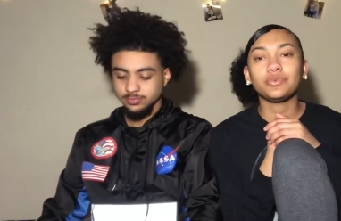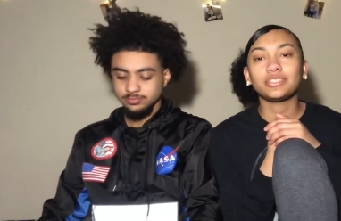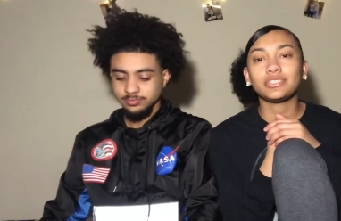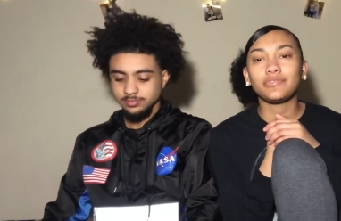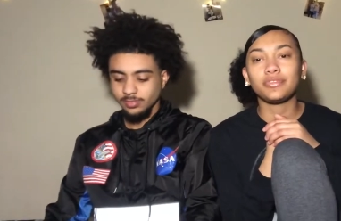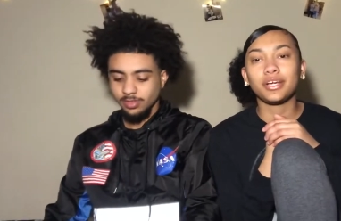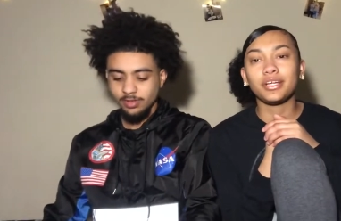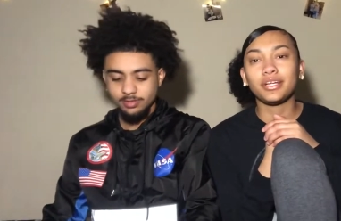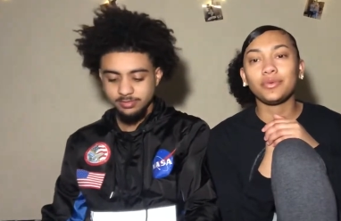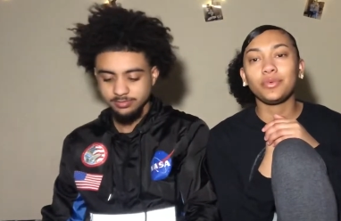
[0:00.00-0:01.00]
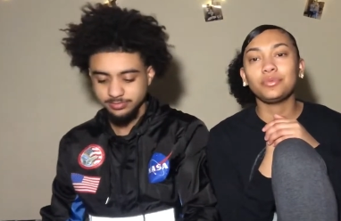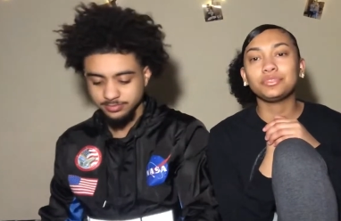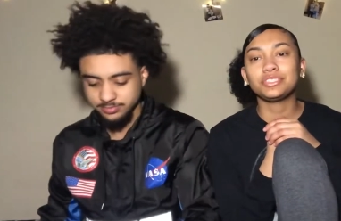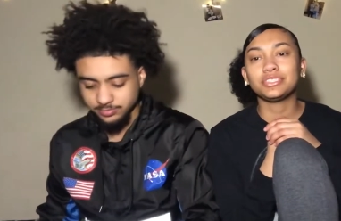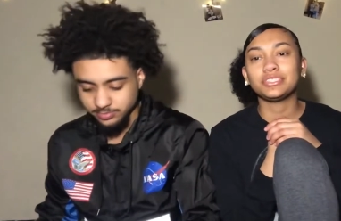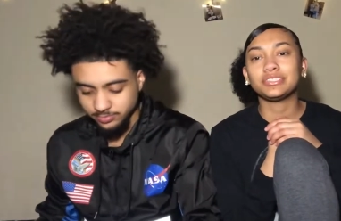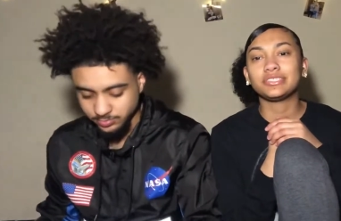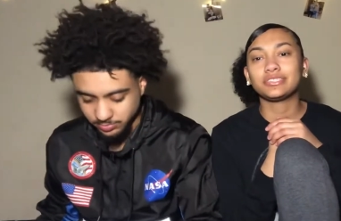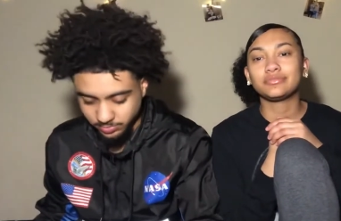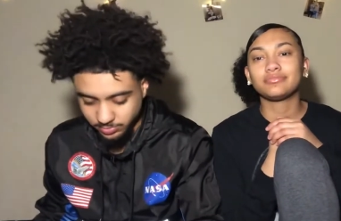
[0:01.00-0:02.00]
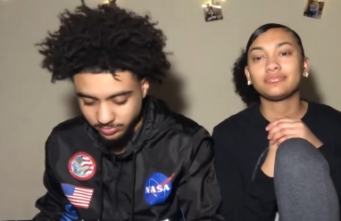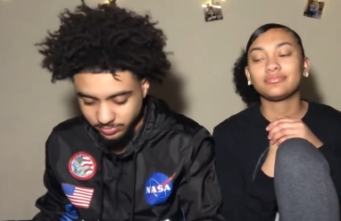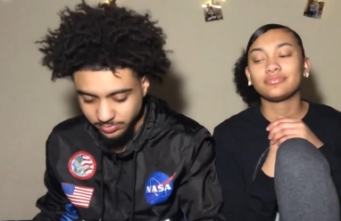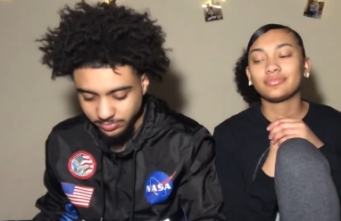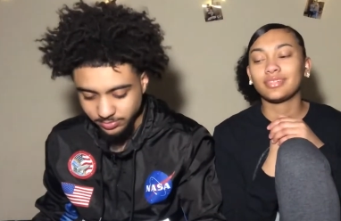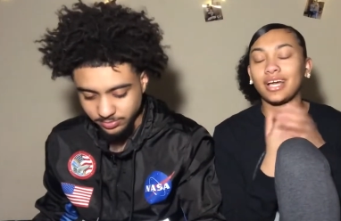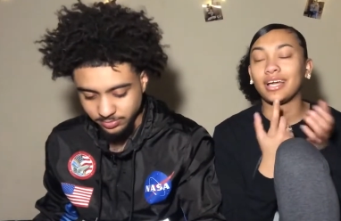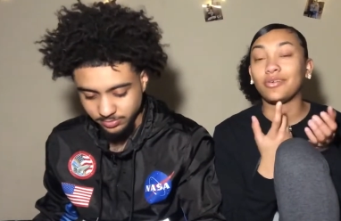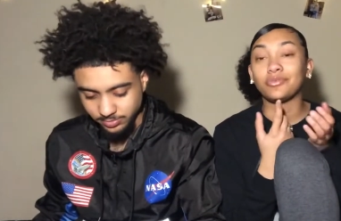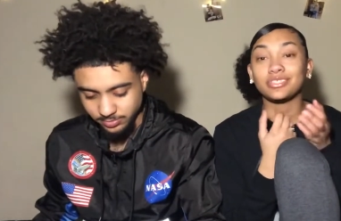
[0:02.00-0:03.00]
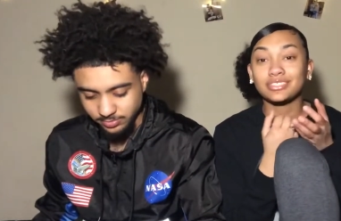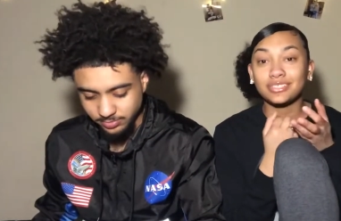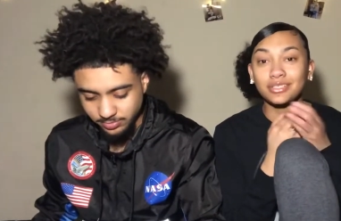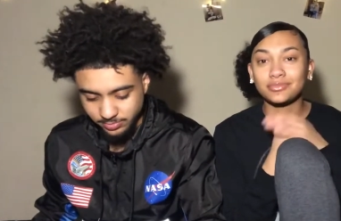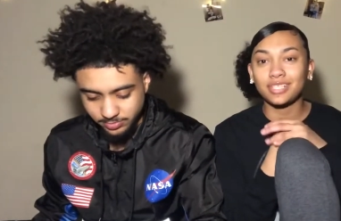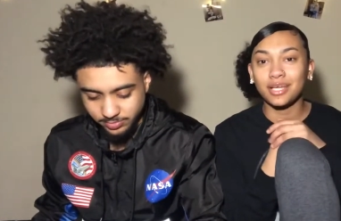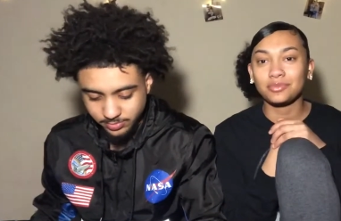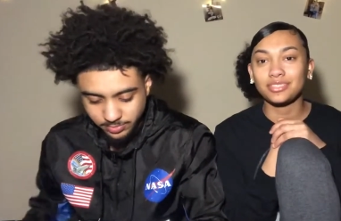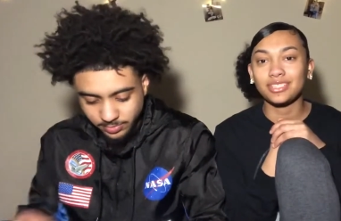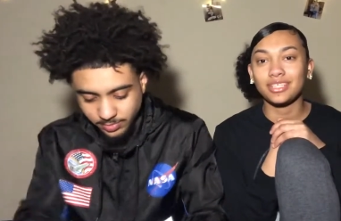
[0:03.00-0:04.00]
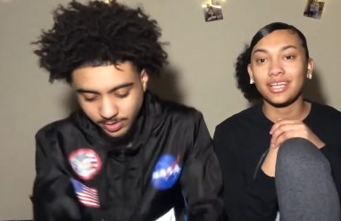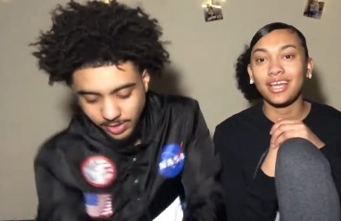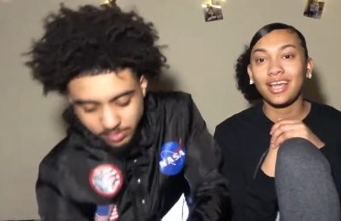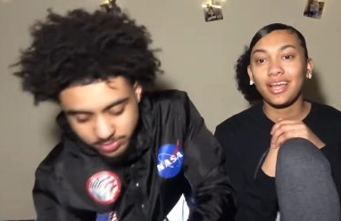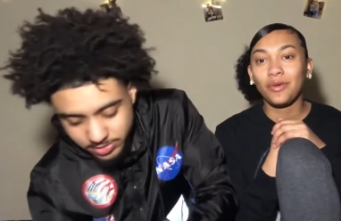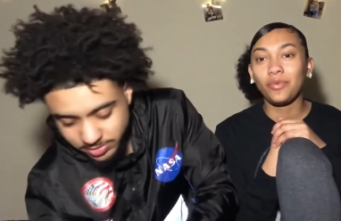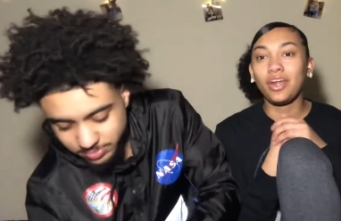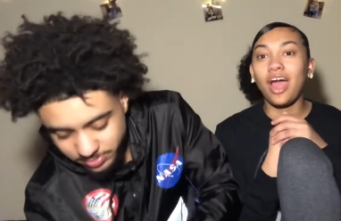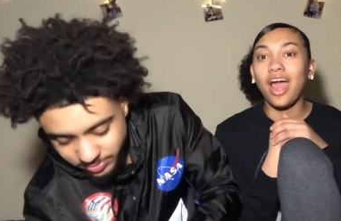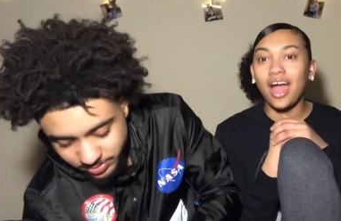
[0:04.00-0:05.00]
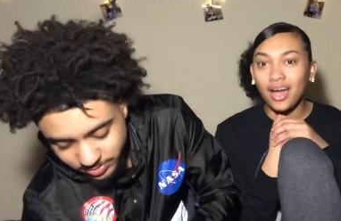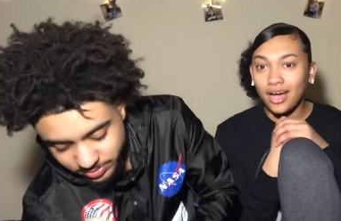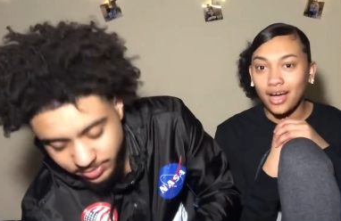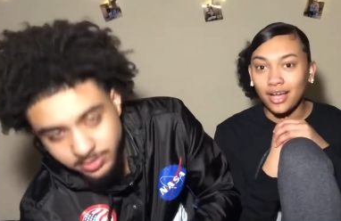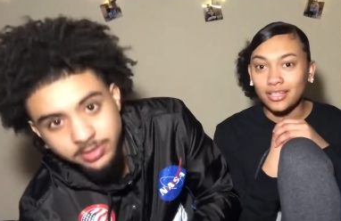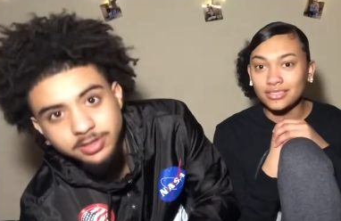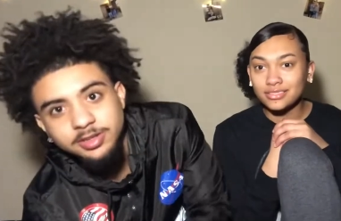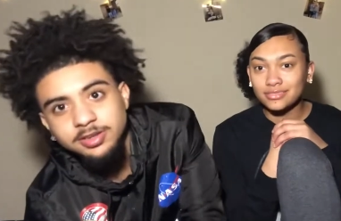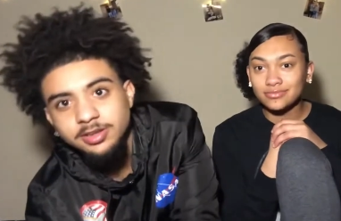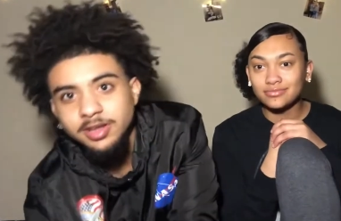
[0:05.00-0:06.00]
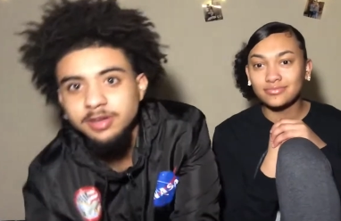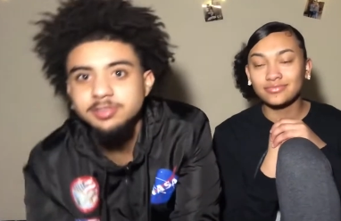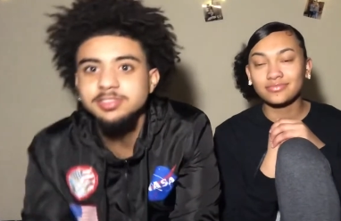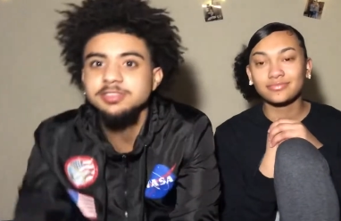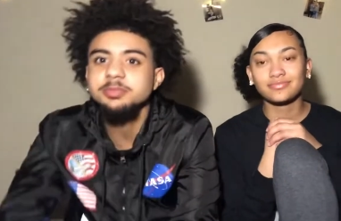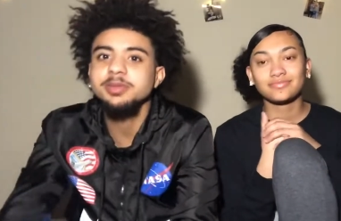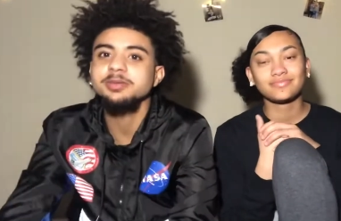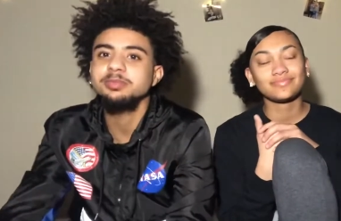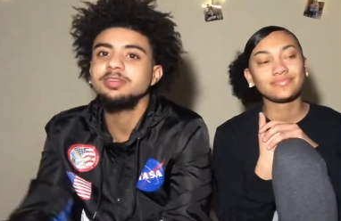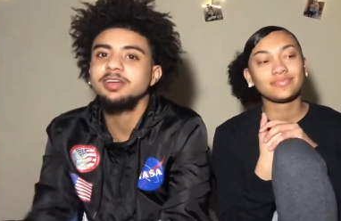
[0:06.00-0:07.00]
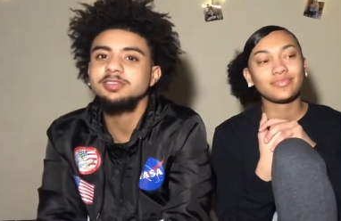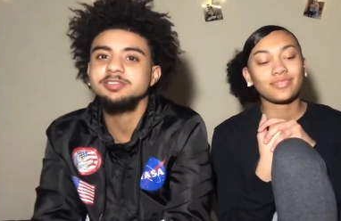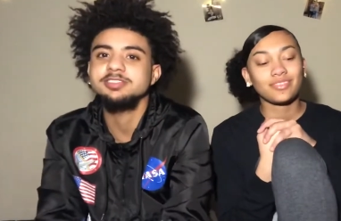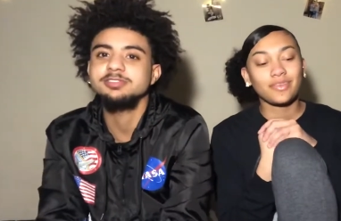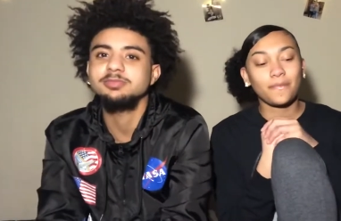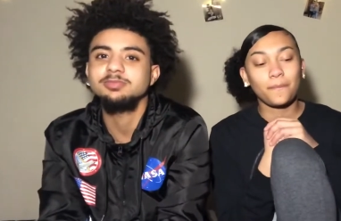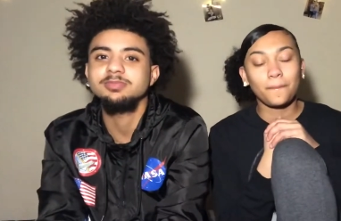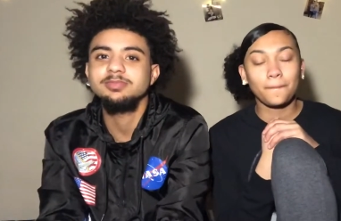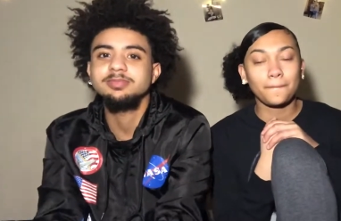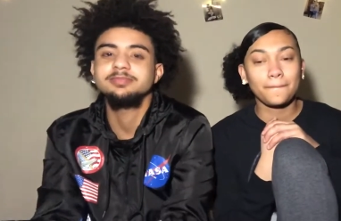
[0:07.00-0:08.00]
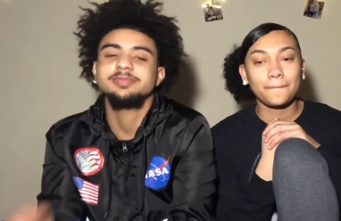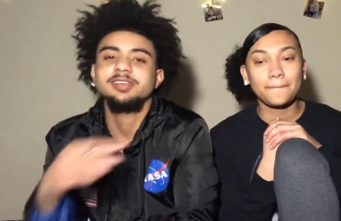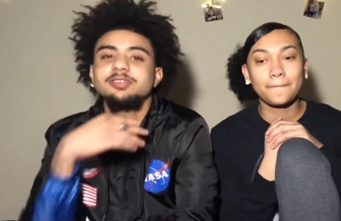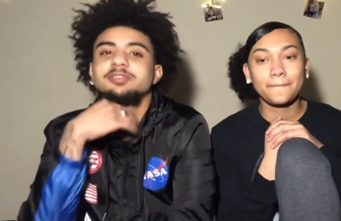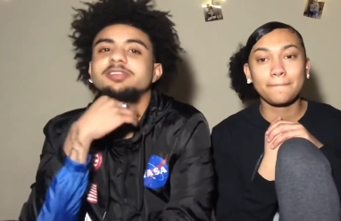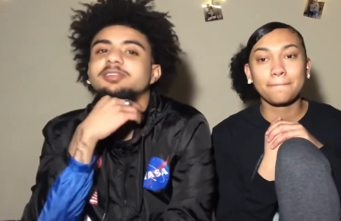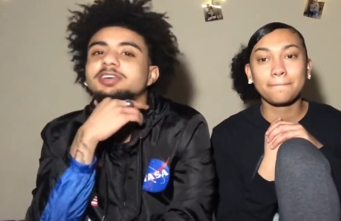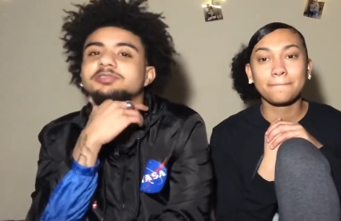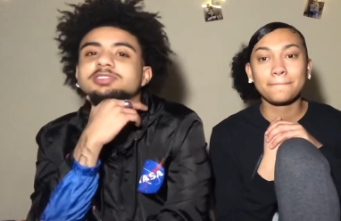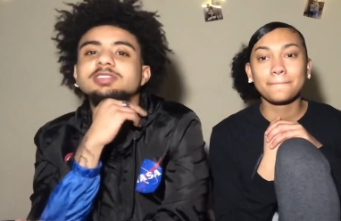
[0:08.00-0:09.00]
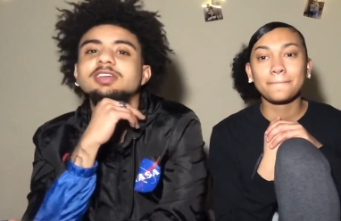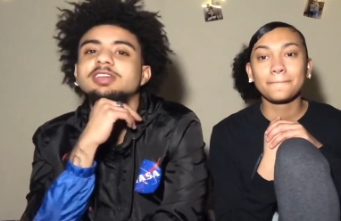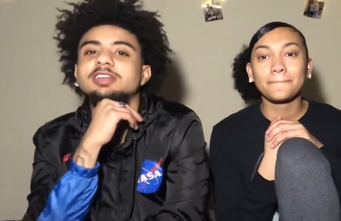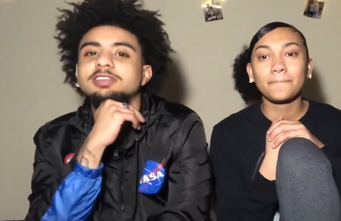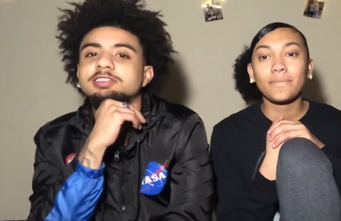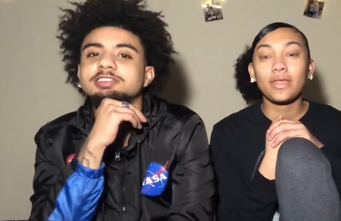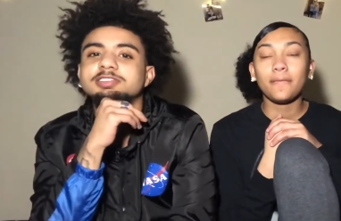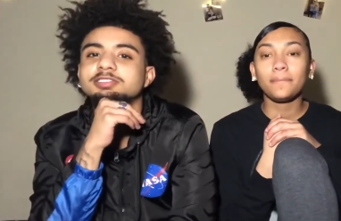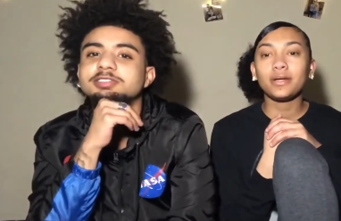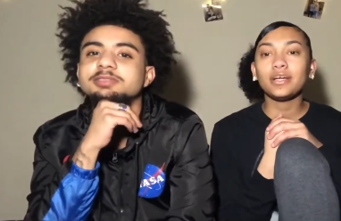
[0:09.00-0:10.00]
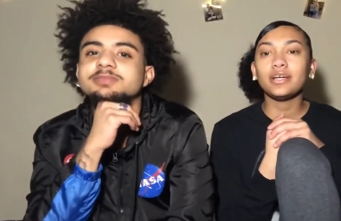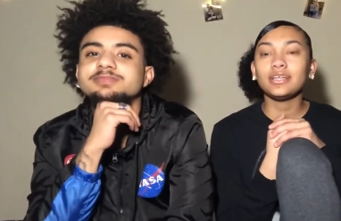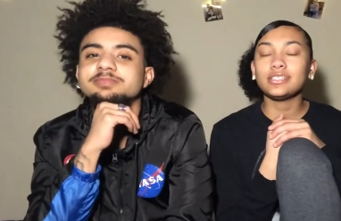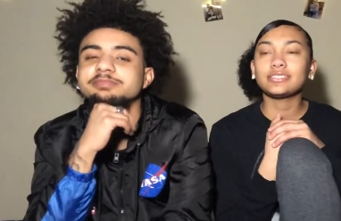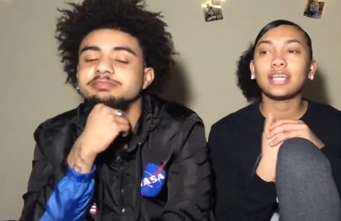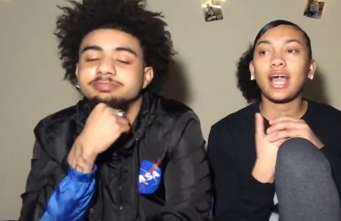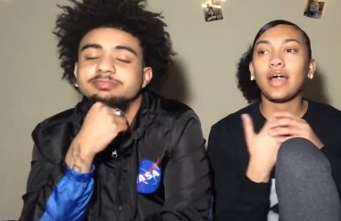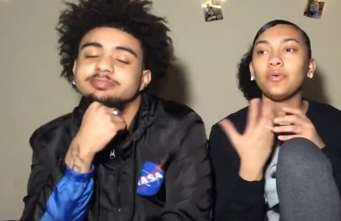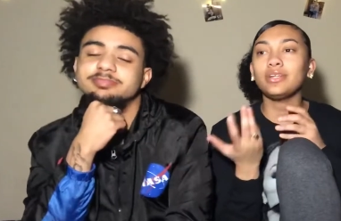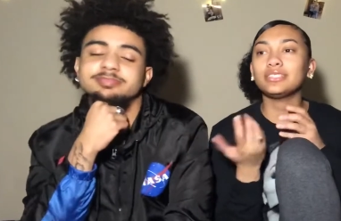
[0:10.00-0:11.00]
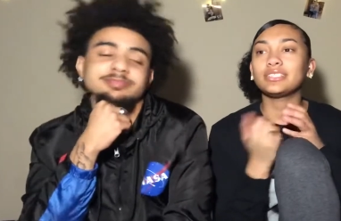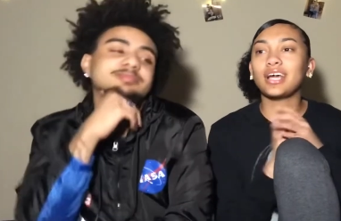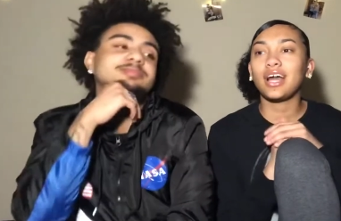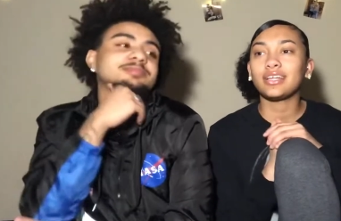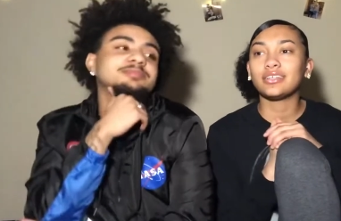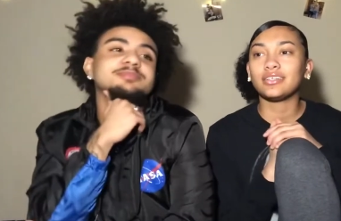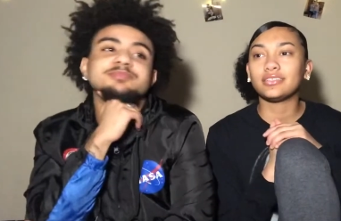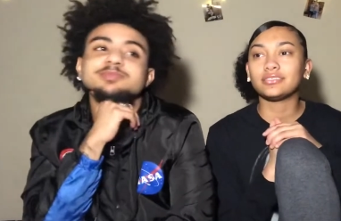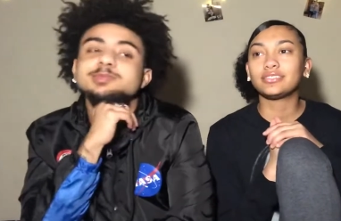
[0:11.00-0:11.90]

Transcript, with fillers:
Speaker 1: wasn't flirting. We was just like what's up type shit. I was just with our eyes. Yeah,
Speaker 2: I was just peeping. I was just I don't know. I was just looking at
Speaker 1: her. Because I wanted to kind of